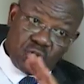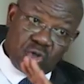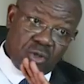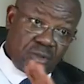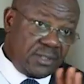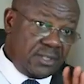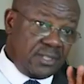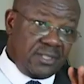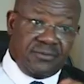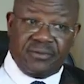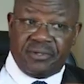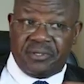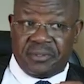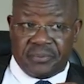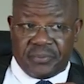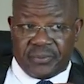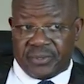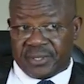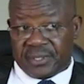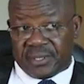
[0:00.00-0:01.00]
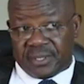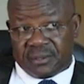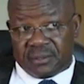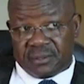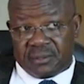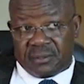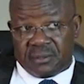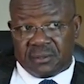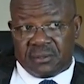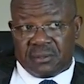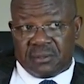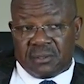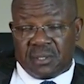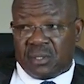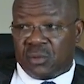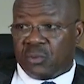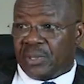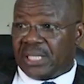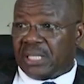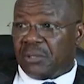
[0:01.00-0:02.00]
Trust is very important.
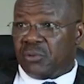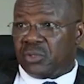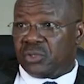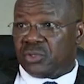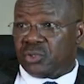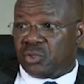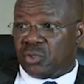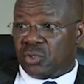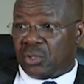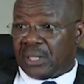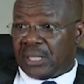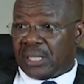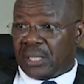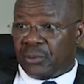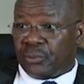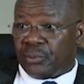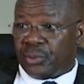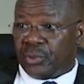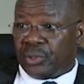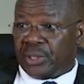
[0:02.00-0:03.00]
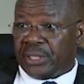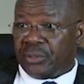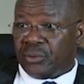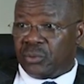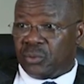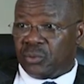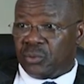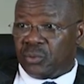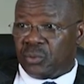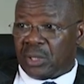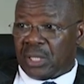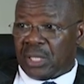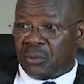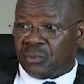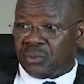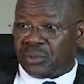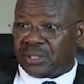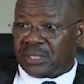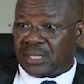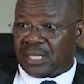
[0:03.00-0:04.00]
When I was younger, we only know
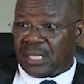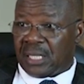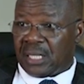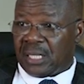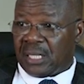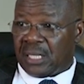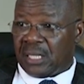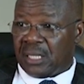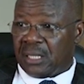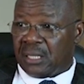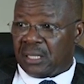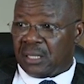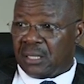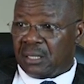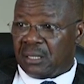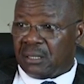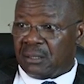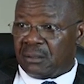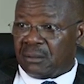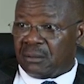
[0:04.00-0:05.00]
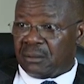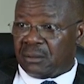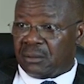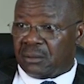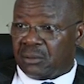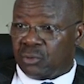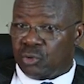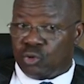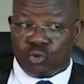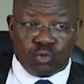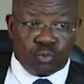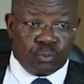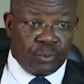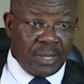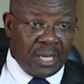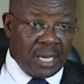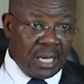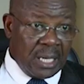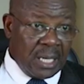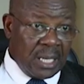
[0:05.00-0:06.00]
Hausa,
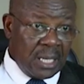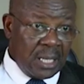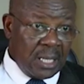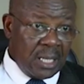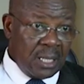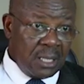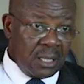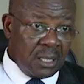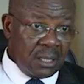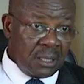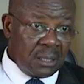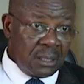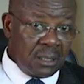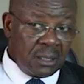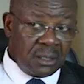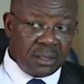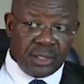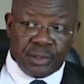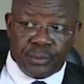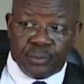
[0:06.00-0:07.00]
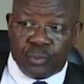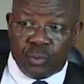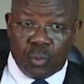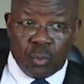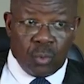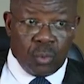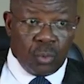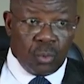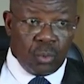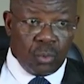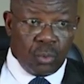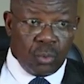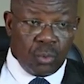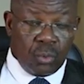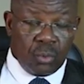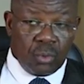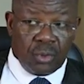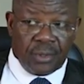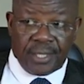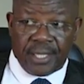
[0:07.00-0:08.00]
Yoruba, Igbo.
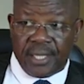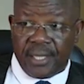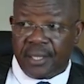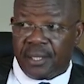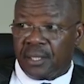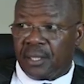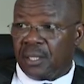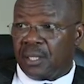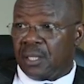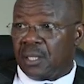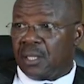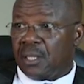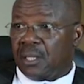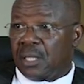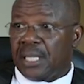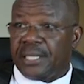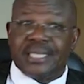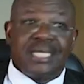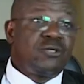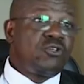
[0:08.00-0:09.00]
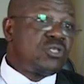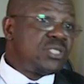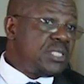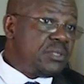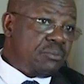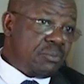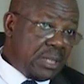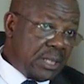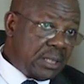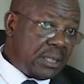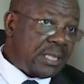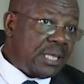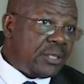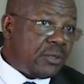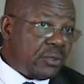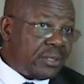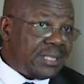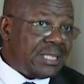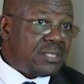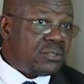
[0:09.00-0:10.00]
Okay? That doesn't mean that
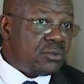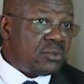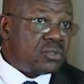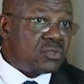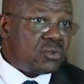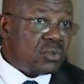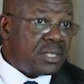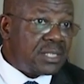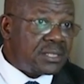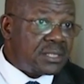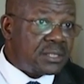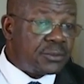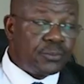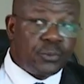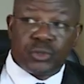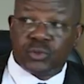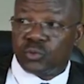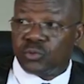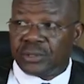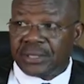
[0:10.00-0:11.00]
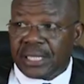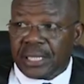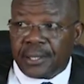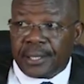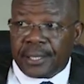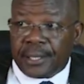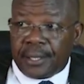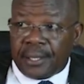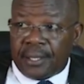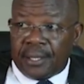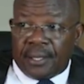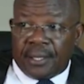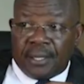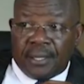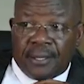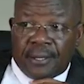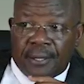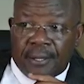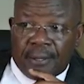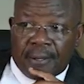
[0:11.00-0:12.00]
others does not exist. But today,
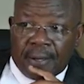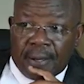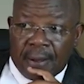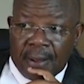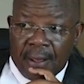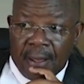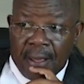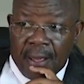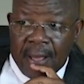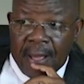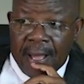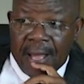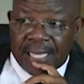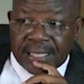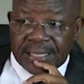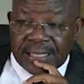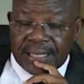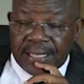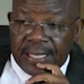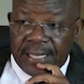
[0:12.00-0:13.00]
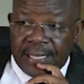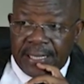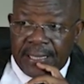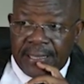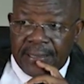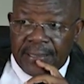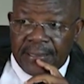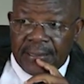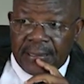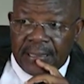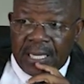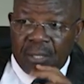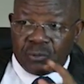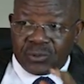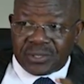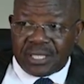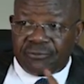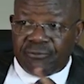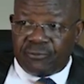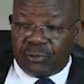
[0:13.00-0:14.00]
I started hearing
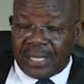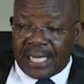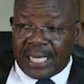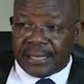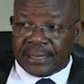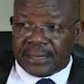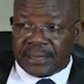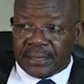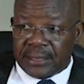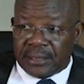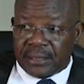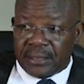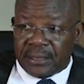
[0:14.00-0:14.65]
Hausa Fulani.